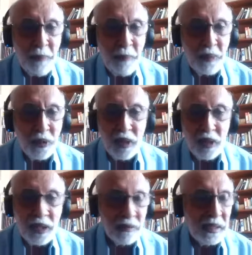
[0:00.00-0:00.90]
I have
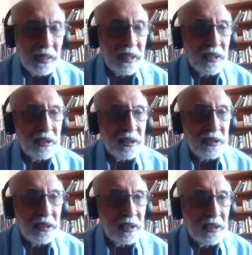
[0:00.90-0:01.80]
elder
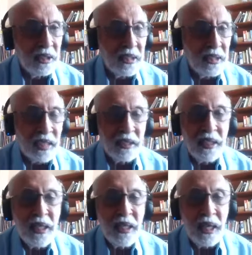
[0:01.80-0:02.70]
sisters, I
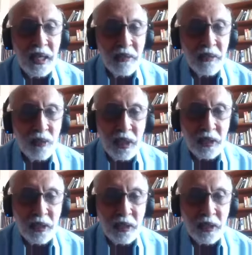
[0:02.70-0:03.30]
have